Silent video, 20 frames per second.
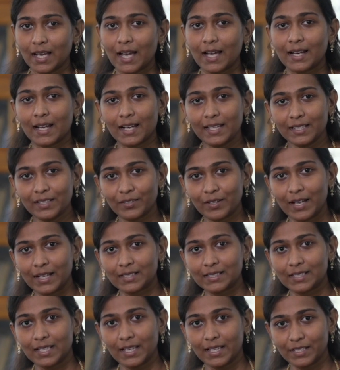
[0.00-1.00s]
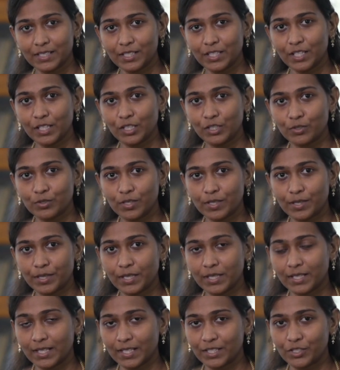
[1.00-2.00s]
and I cracked NTA
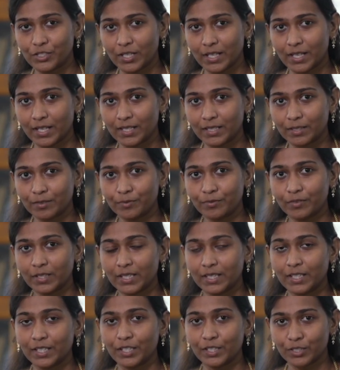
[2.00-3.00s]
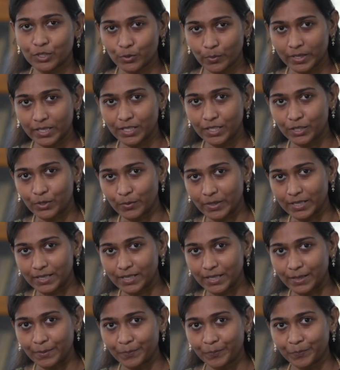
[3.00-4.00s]
UGC NET JRF in the year
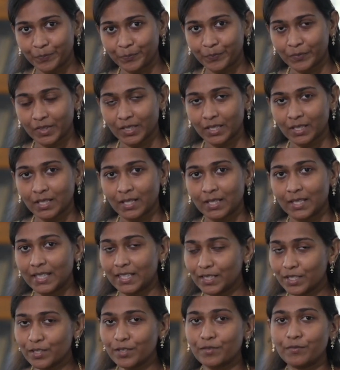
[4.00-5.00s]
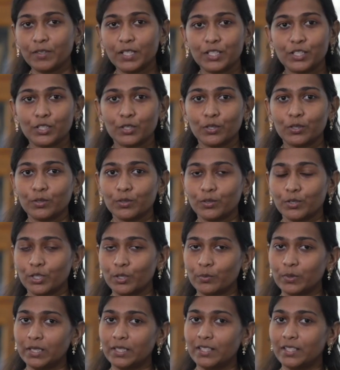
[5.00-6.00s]
2020. In this video,
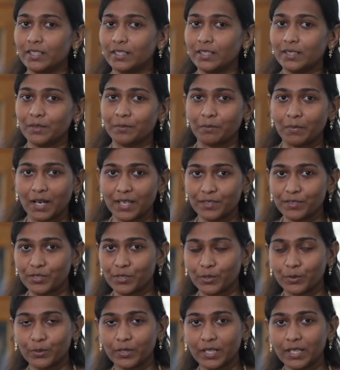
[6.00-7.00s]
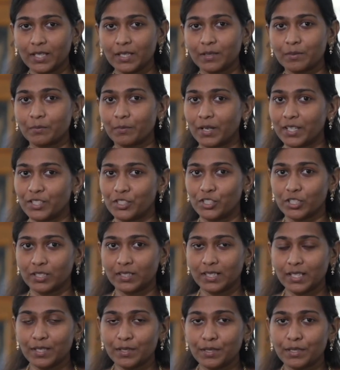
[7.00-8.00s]
you will hear my story, my
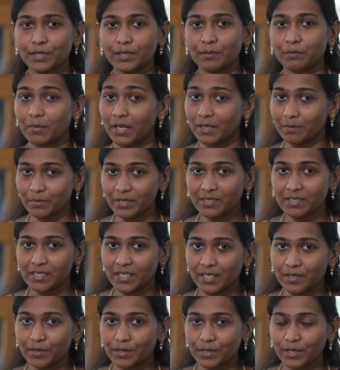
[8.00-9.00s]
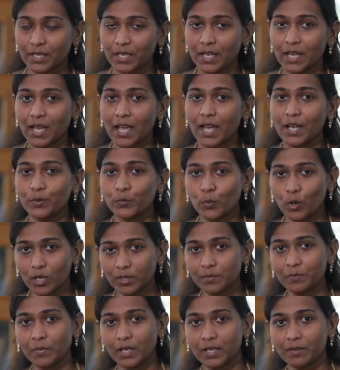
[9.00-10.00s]
journeys, my mistakes and
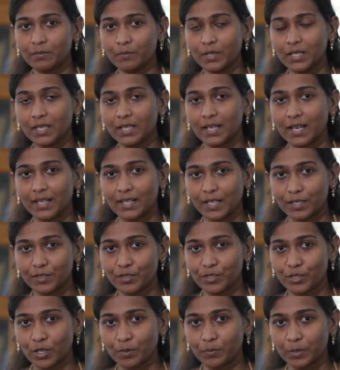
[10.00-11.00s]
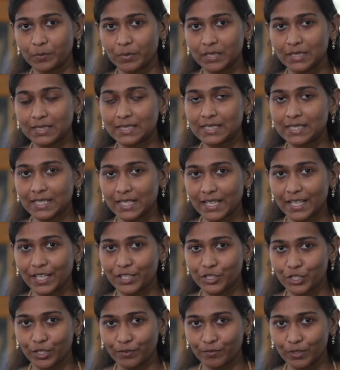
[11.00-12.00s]
what made me an unstoppable till I
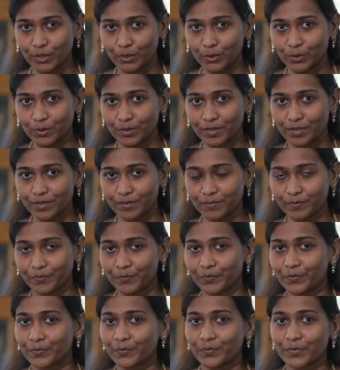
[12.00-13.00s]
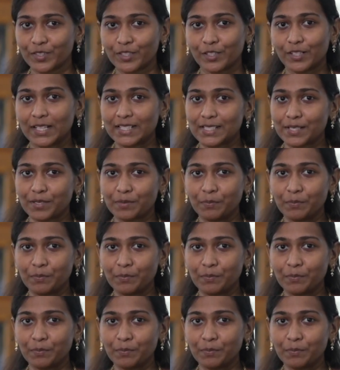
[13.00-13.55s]
achieved the goals. So let us